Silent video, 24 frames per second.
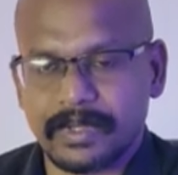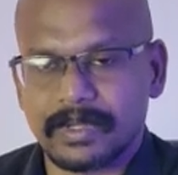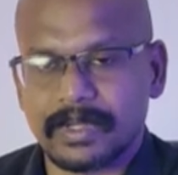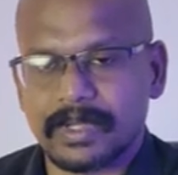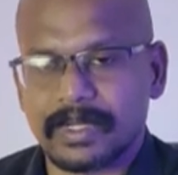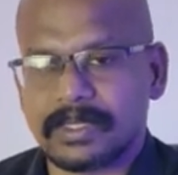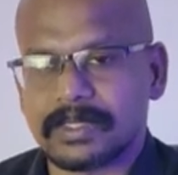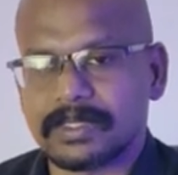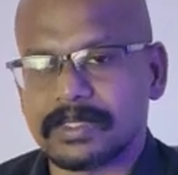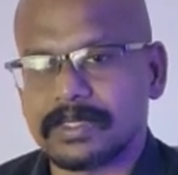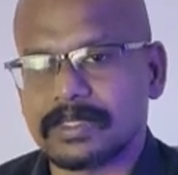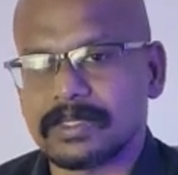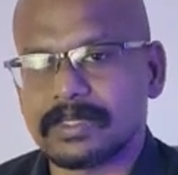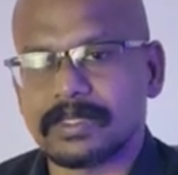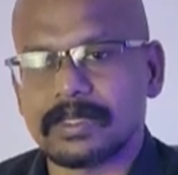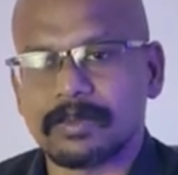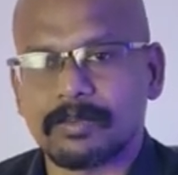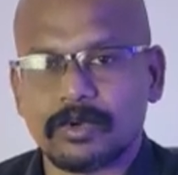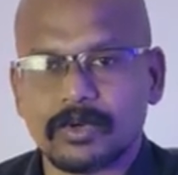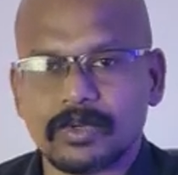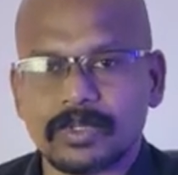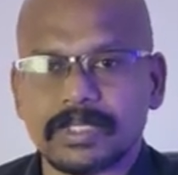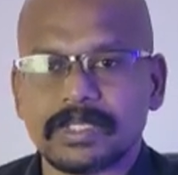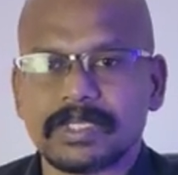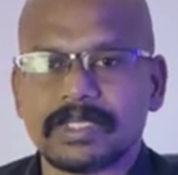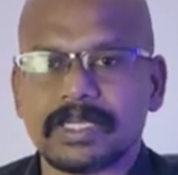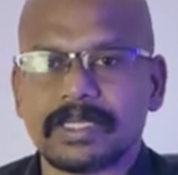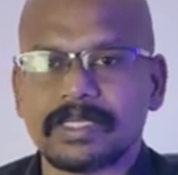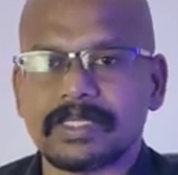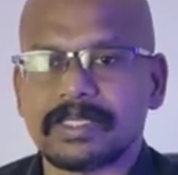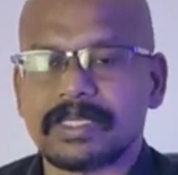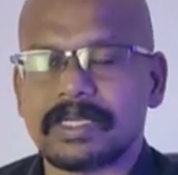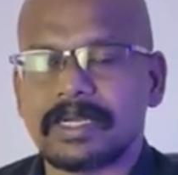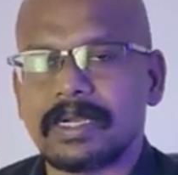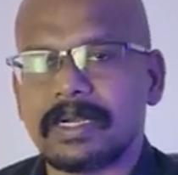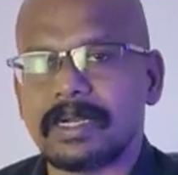That is about the
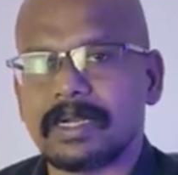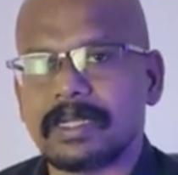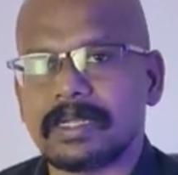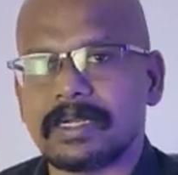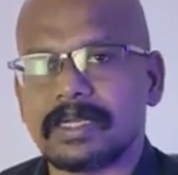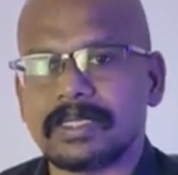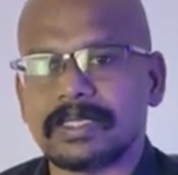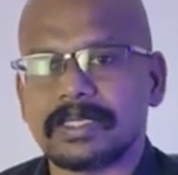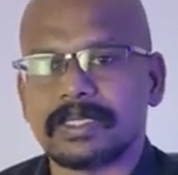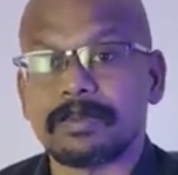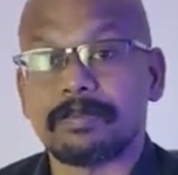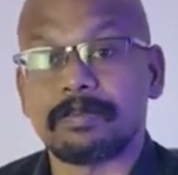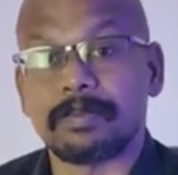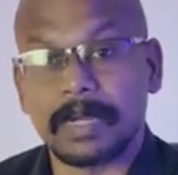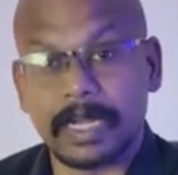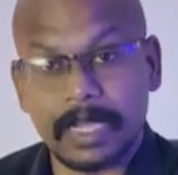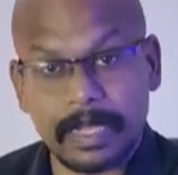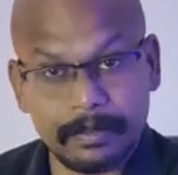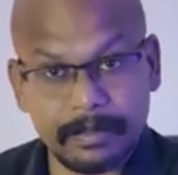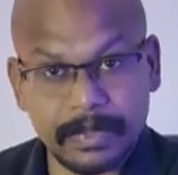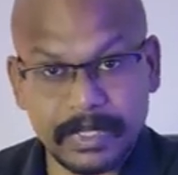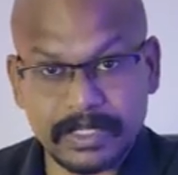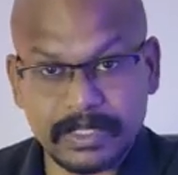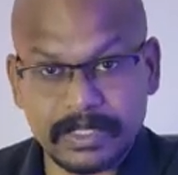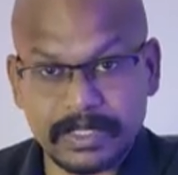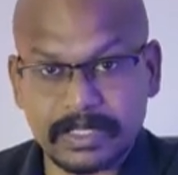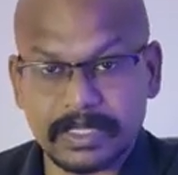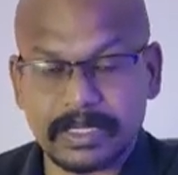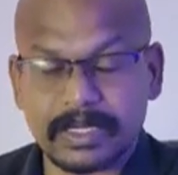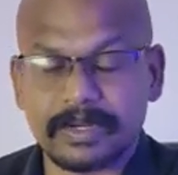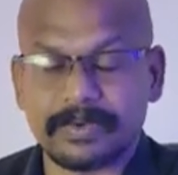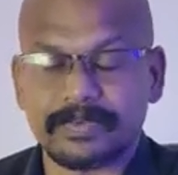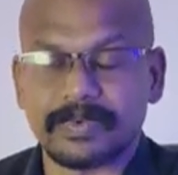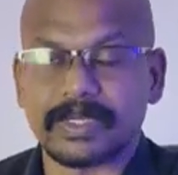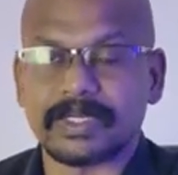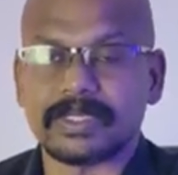sensory integration, play based
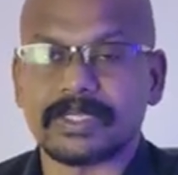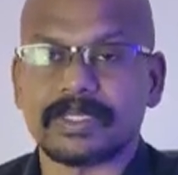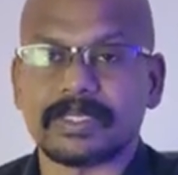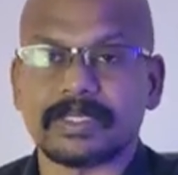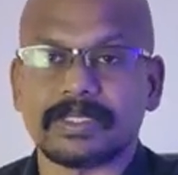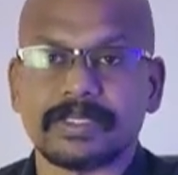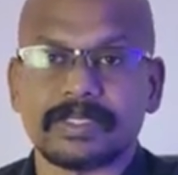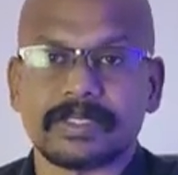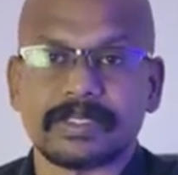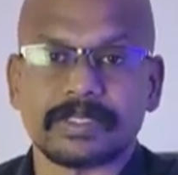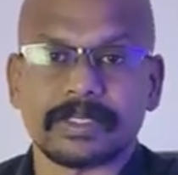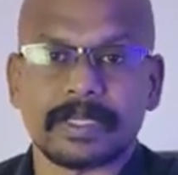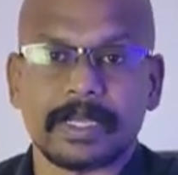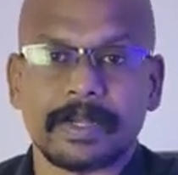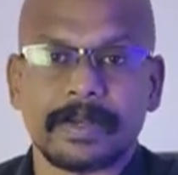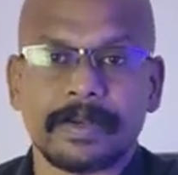interventions.